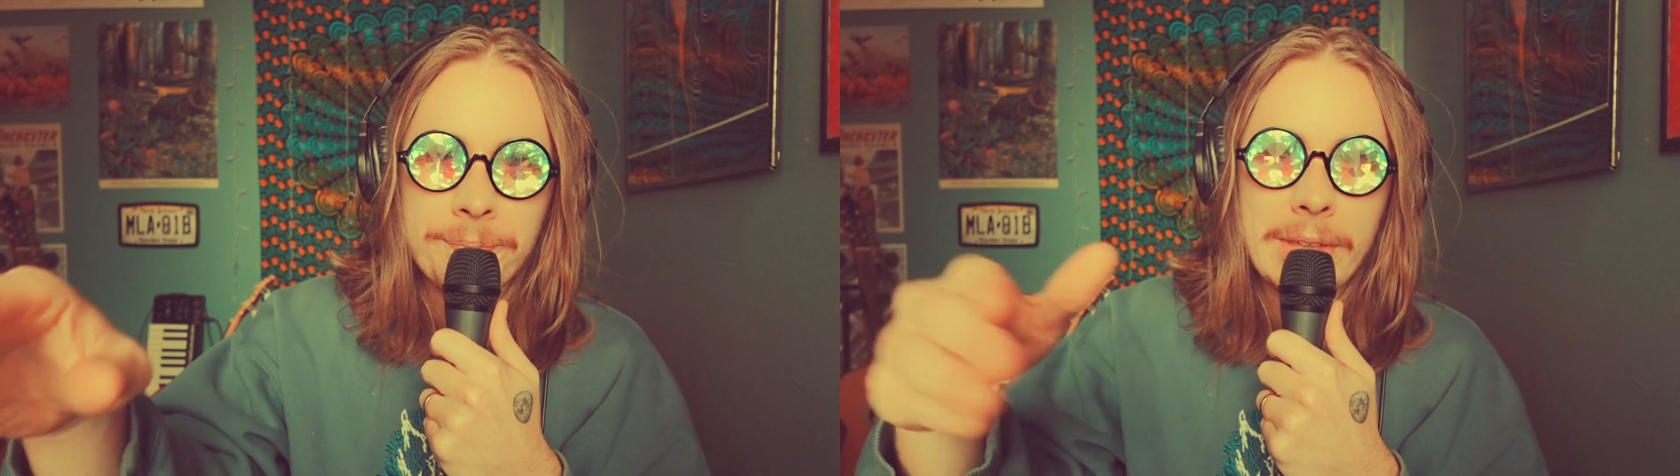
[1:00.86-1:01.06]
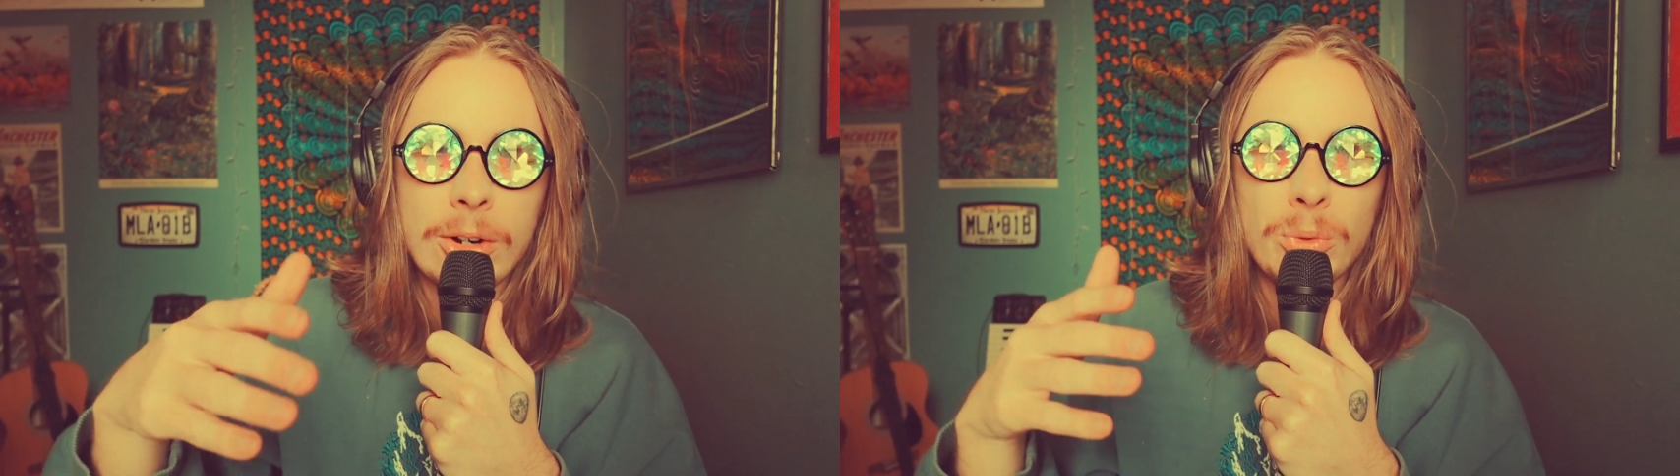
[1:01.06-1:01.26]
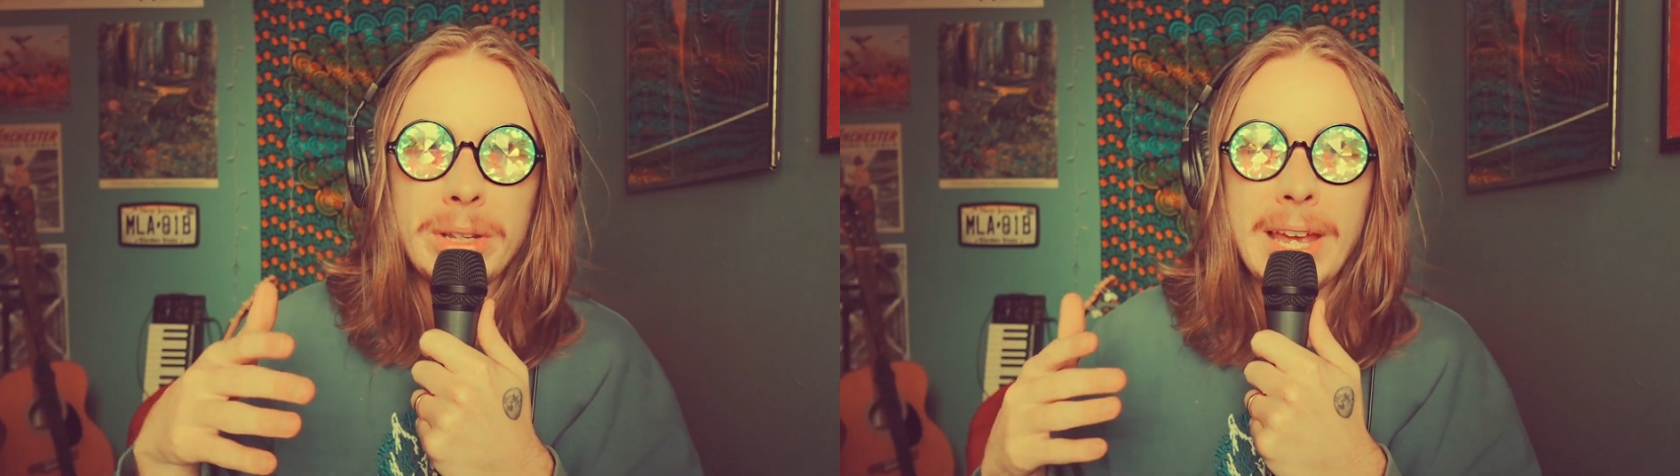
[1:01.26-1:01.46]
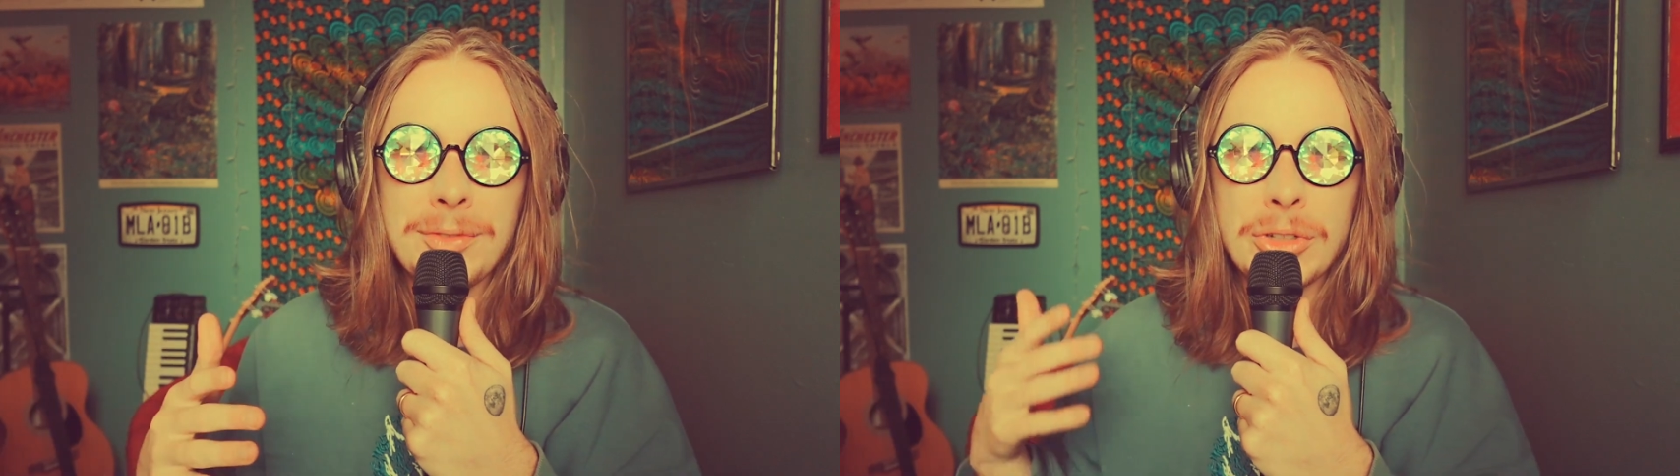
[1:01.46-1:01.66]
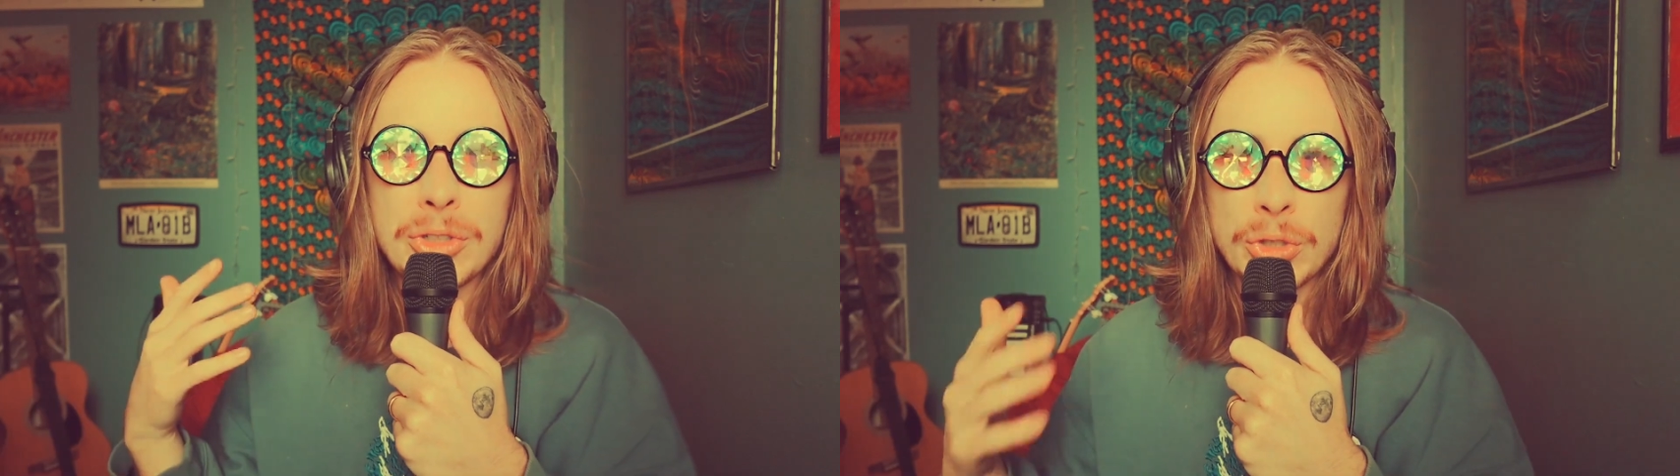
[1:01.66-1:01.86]
They don't really
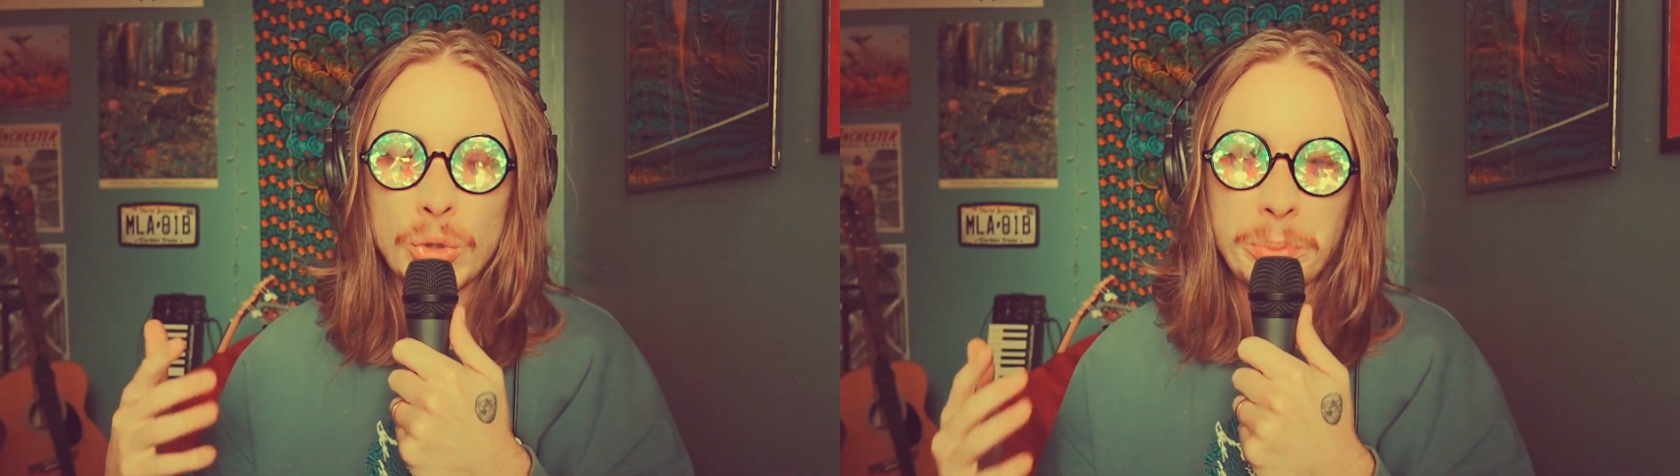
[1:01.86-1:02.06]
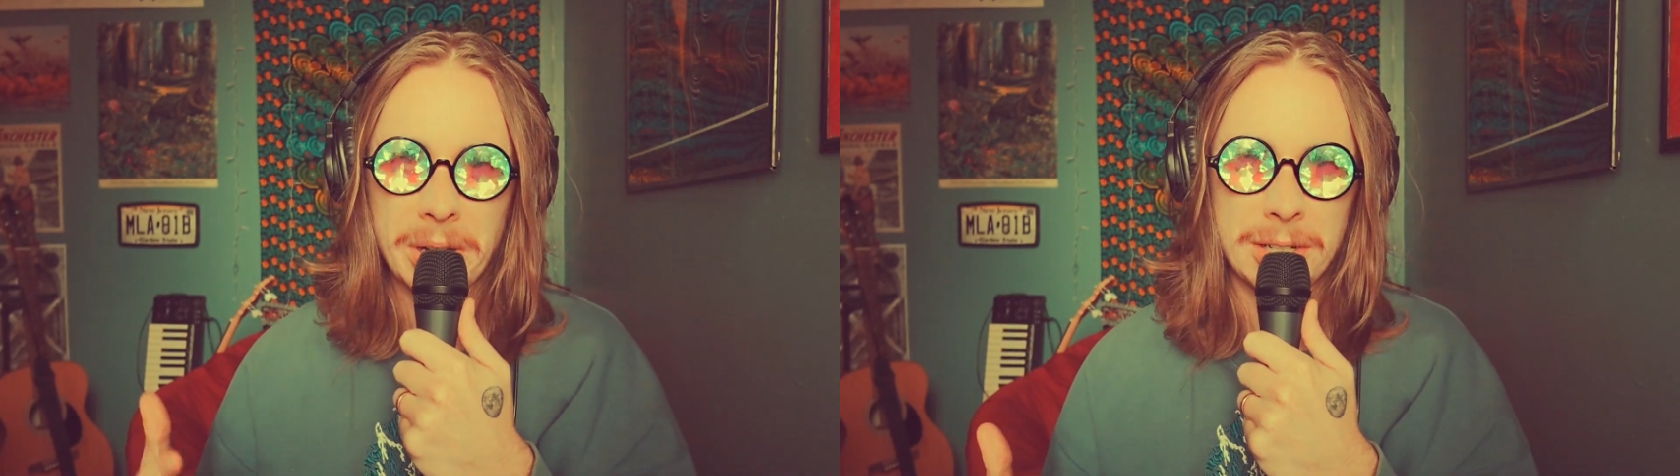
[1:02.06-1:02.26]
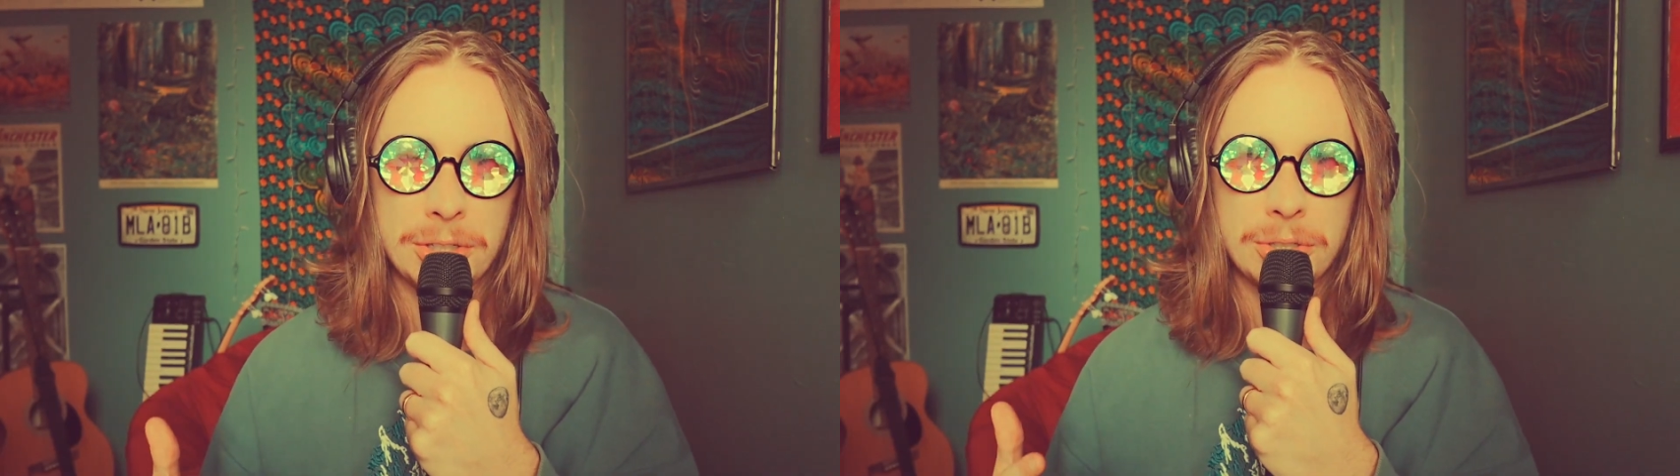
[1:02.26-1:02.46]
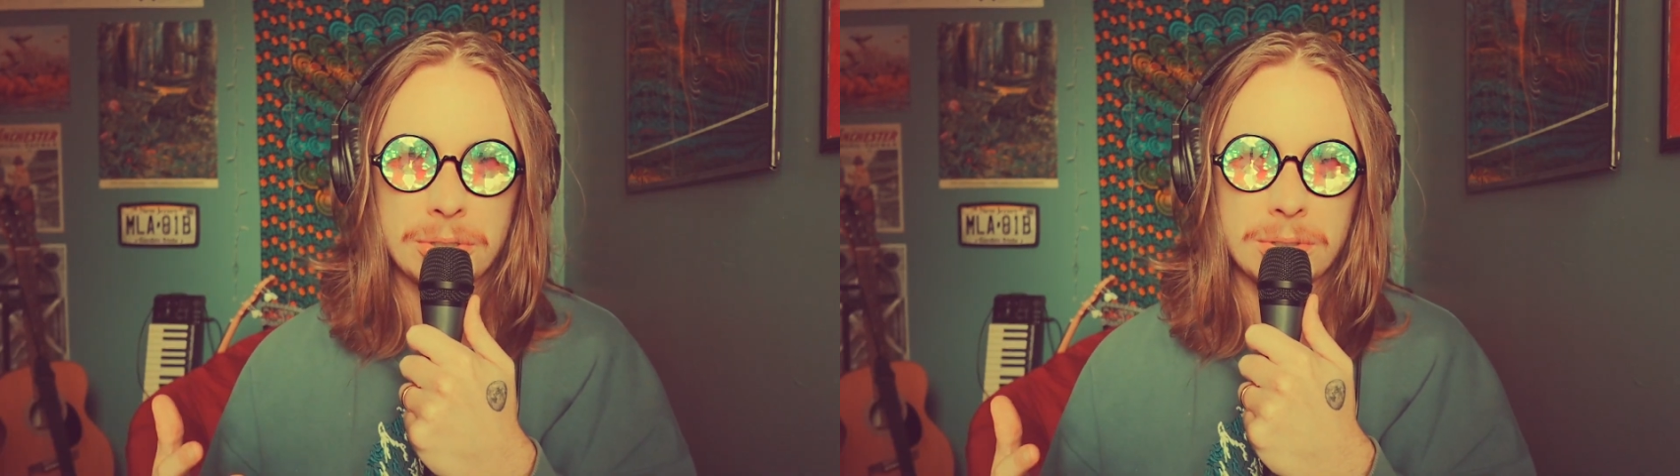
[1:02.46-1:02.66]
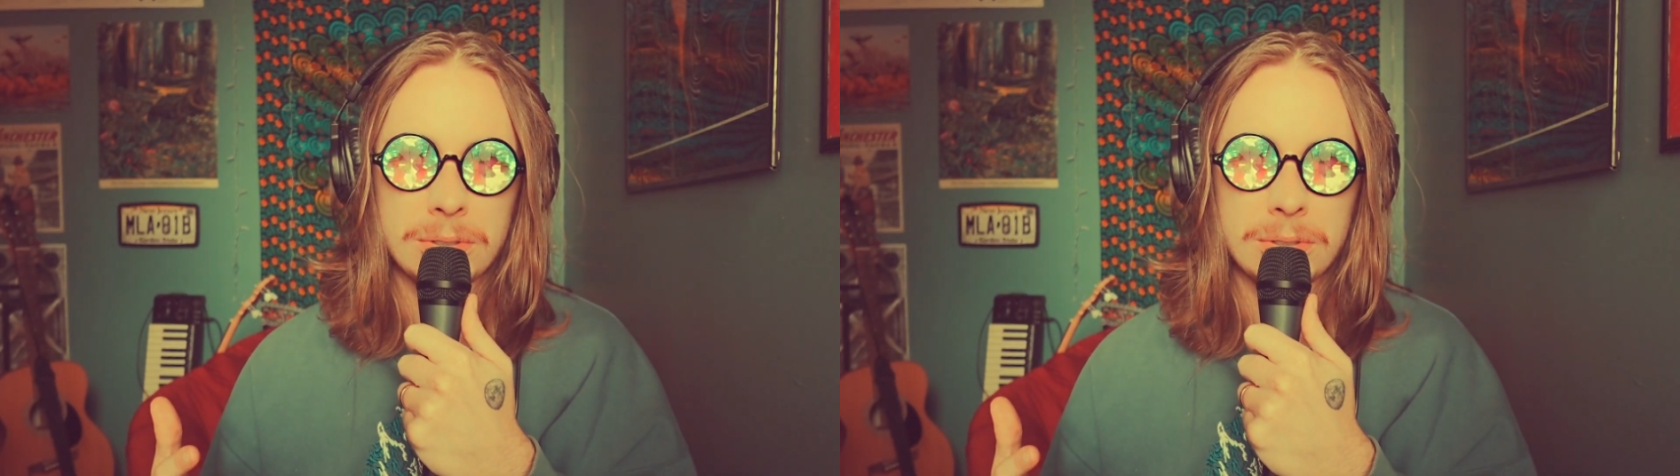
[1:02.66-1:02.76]
have to do much.